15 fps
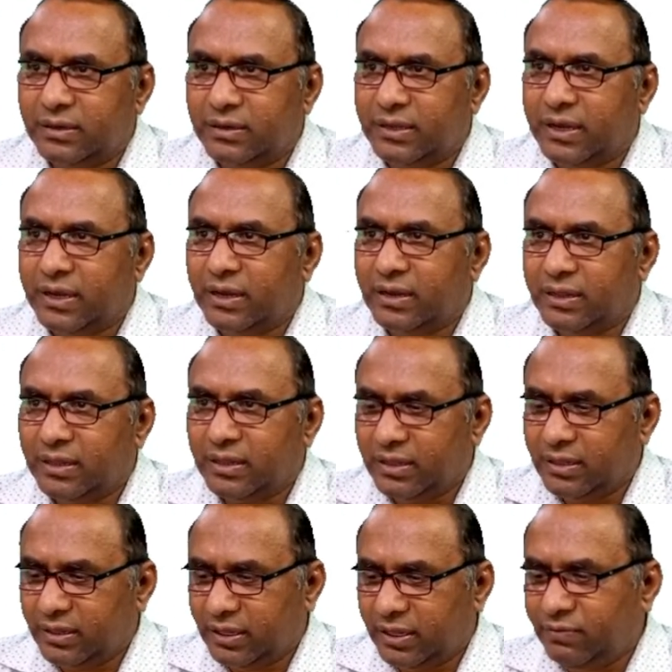yeah,
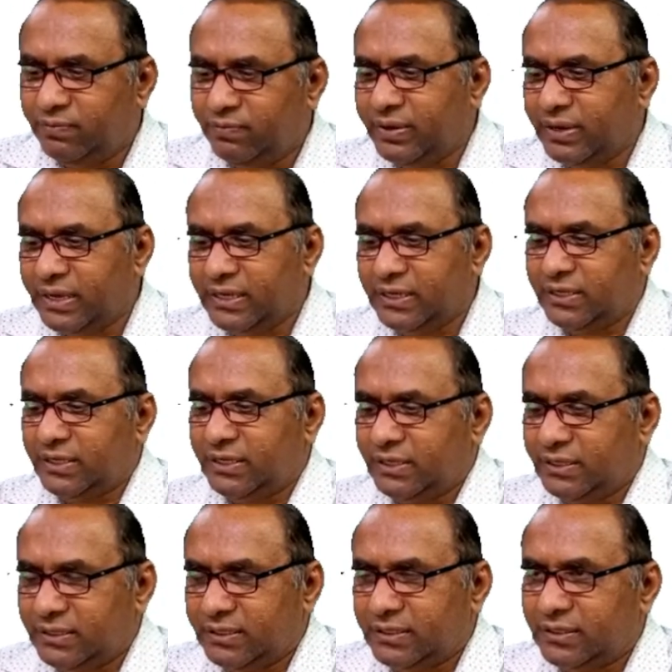if
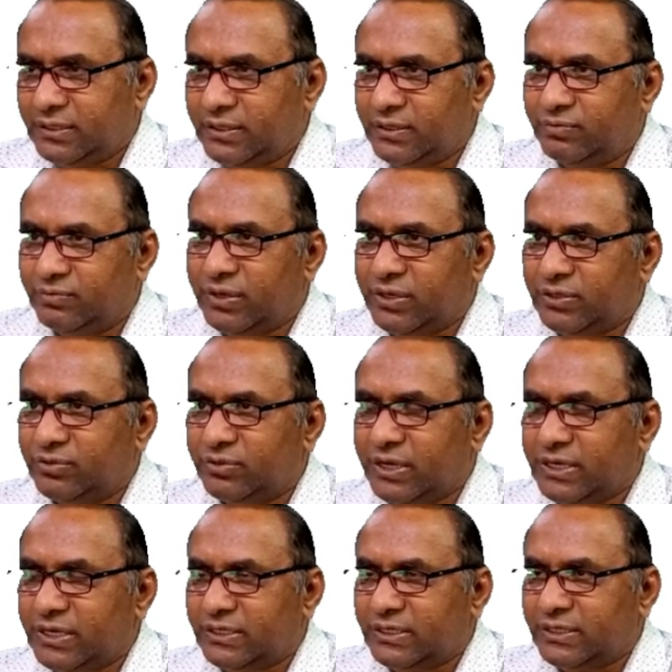I want to
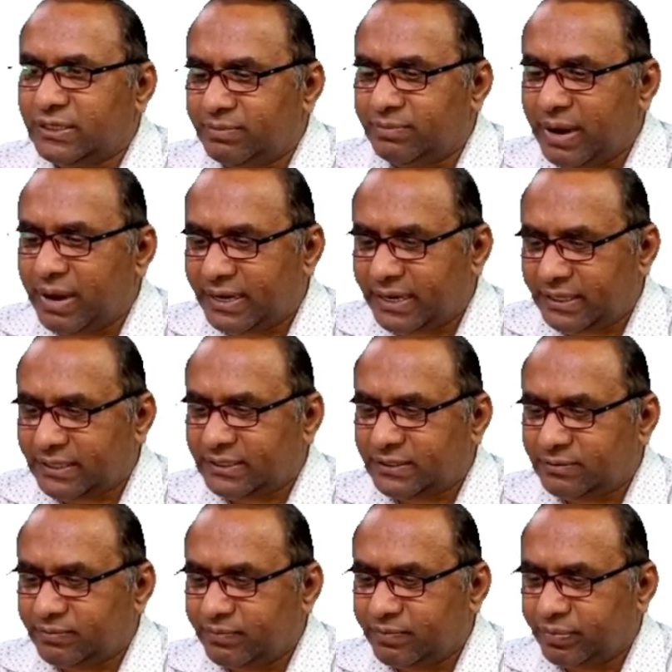write the
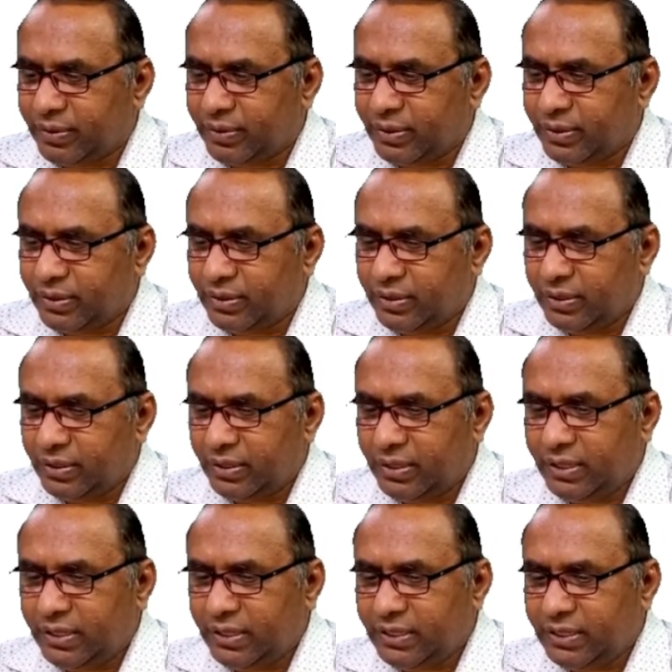matrix,
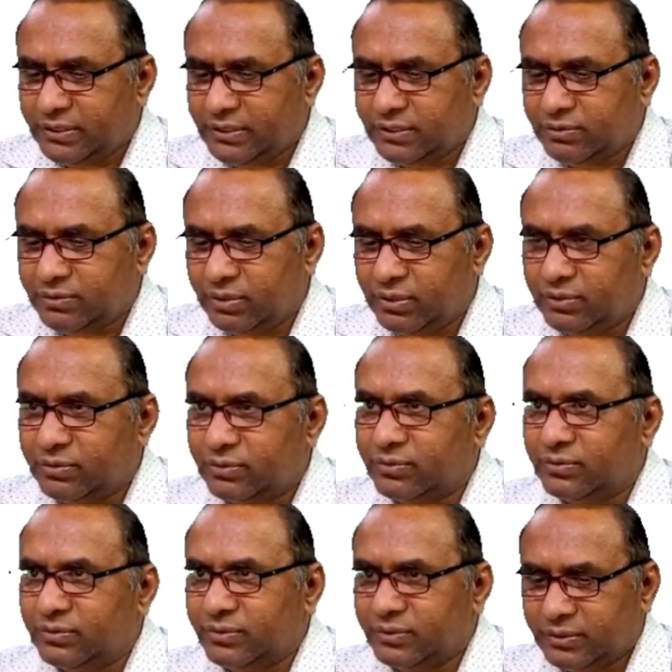A is equal
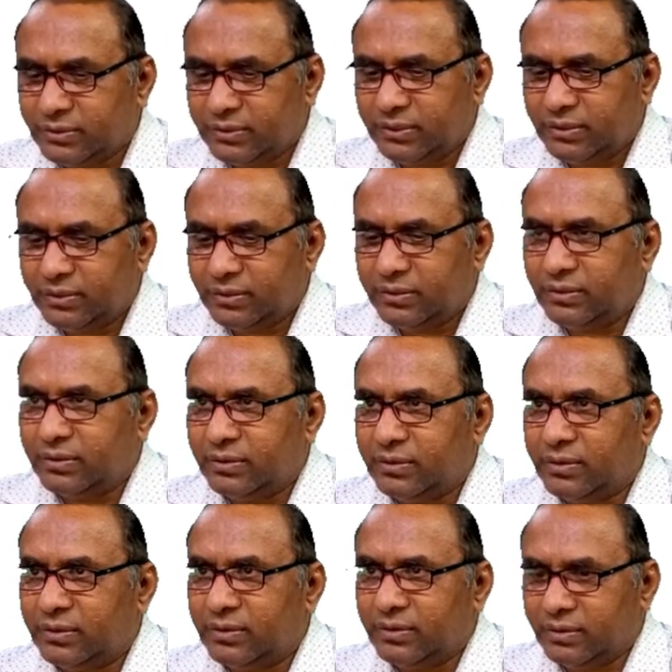to,
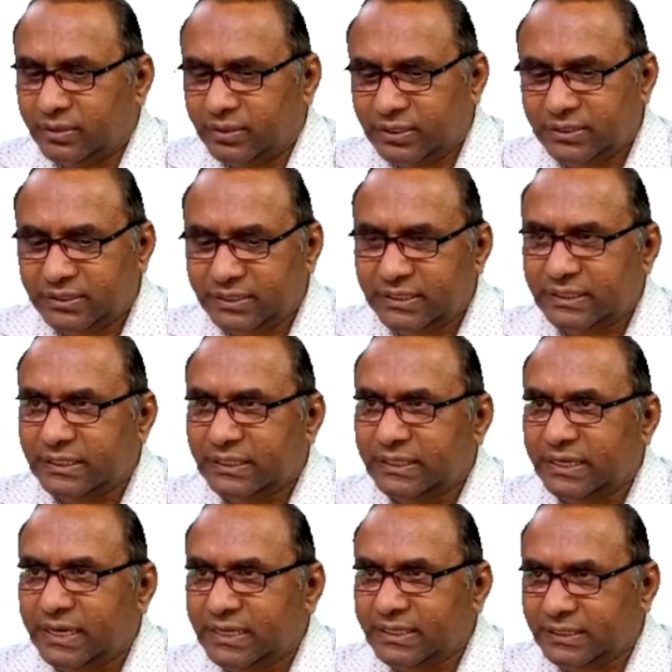this is the
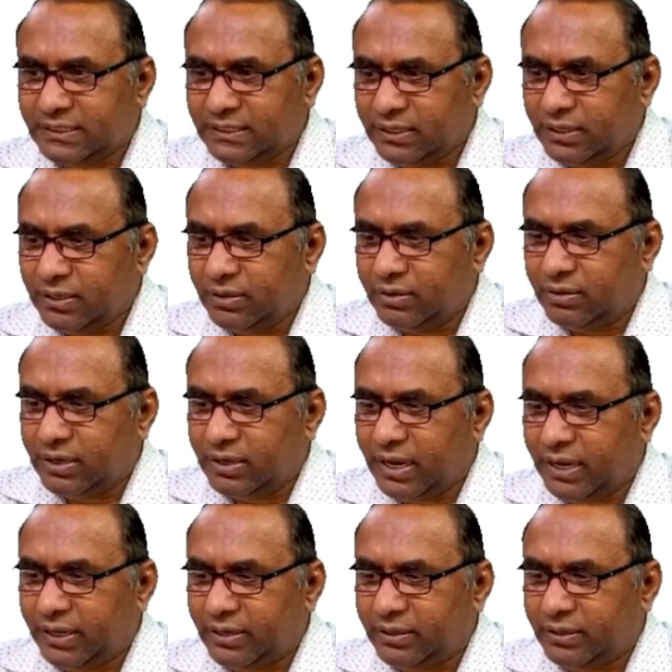syntax,
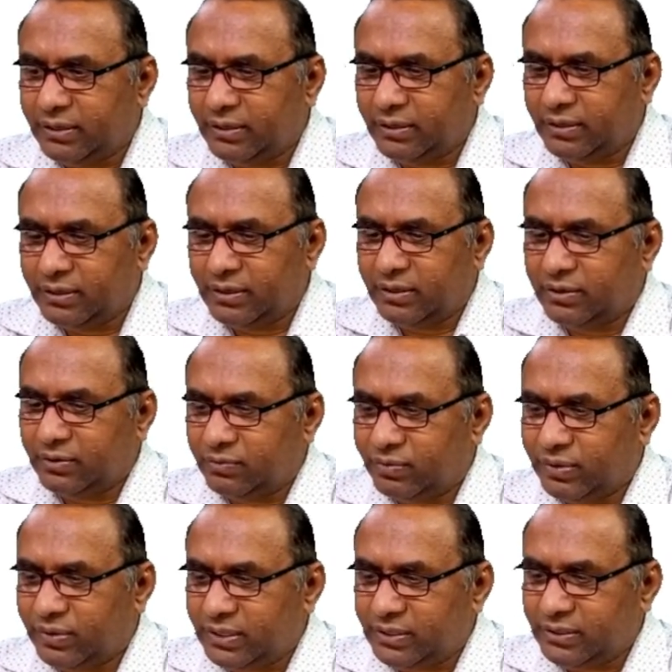like
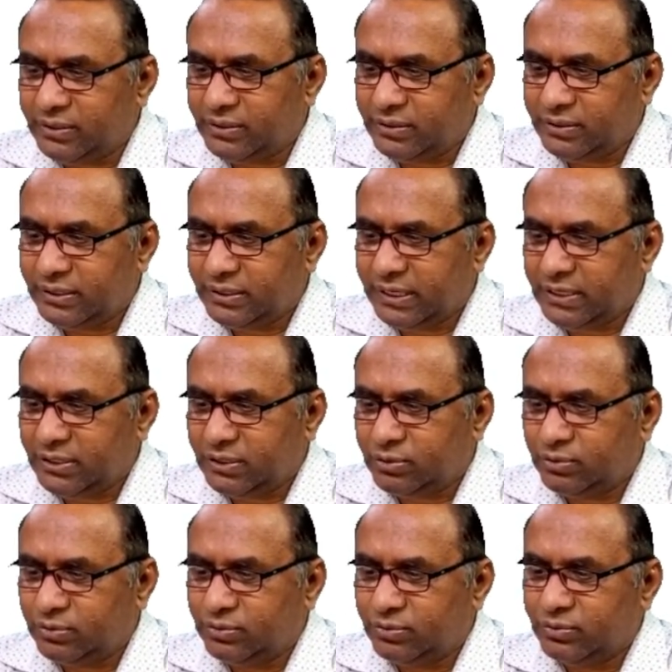1, then
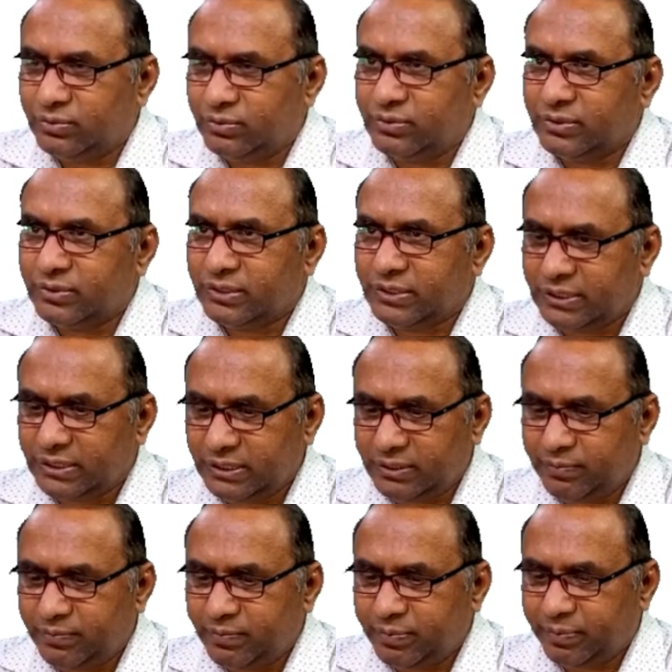2,
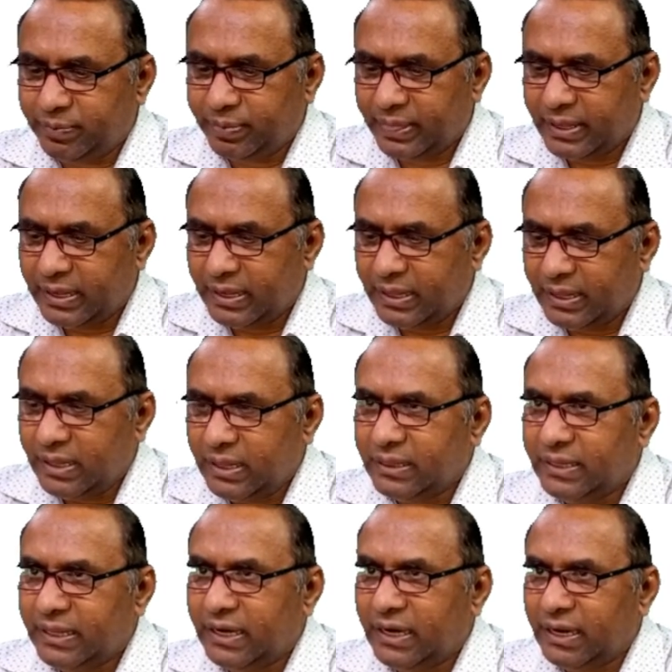3,
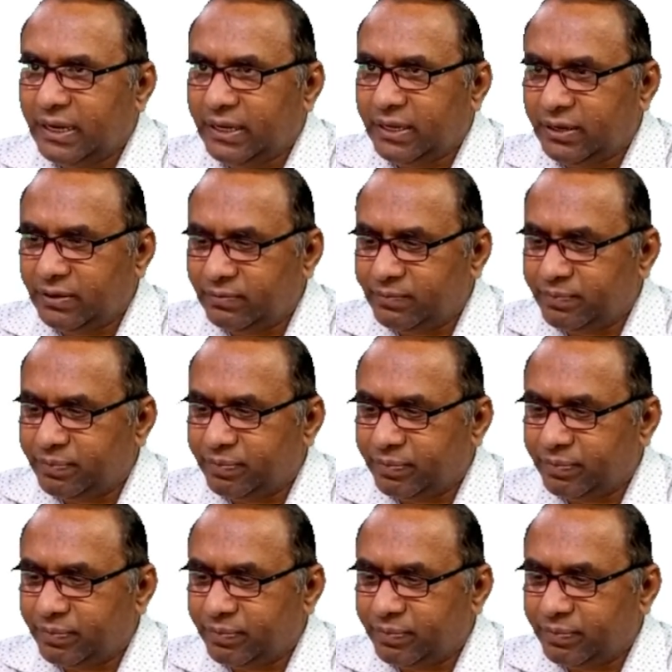then I have,